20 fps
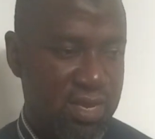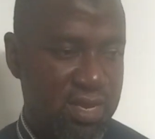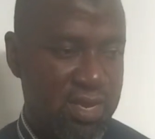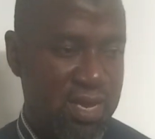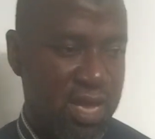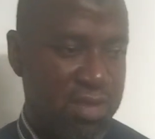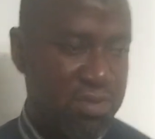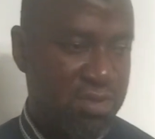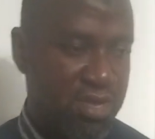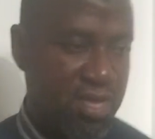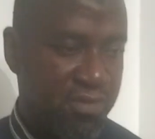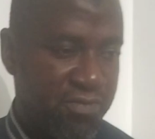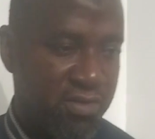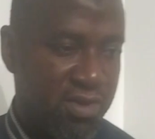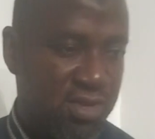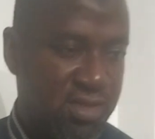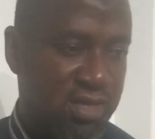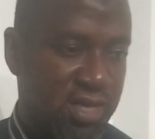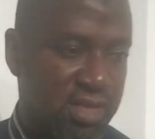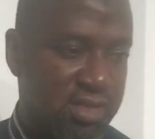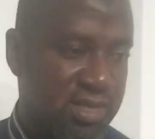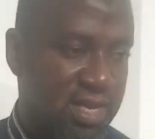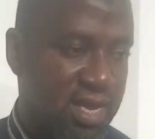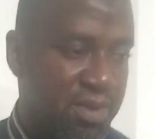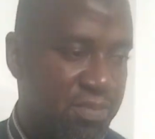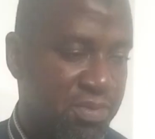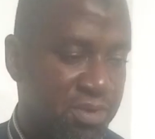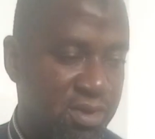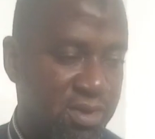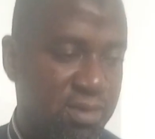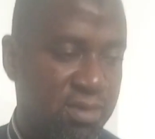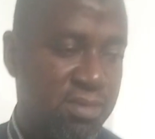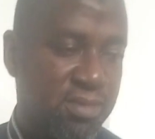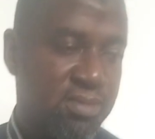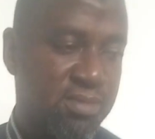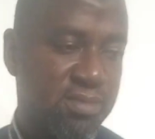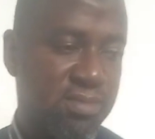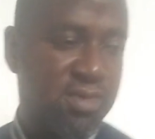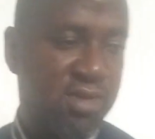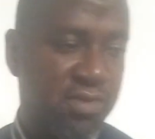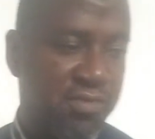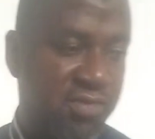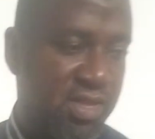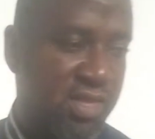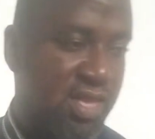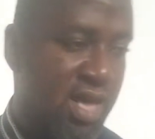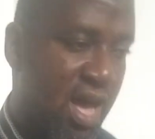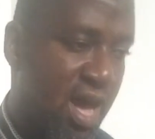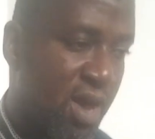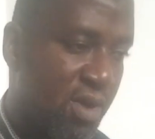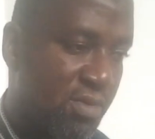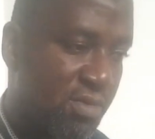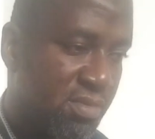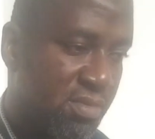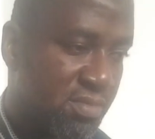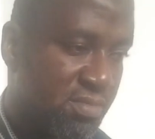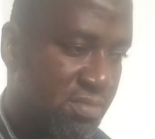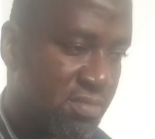Can you give us a sample of a noun?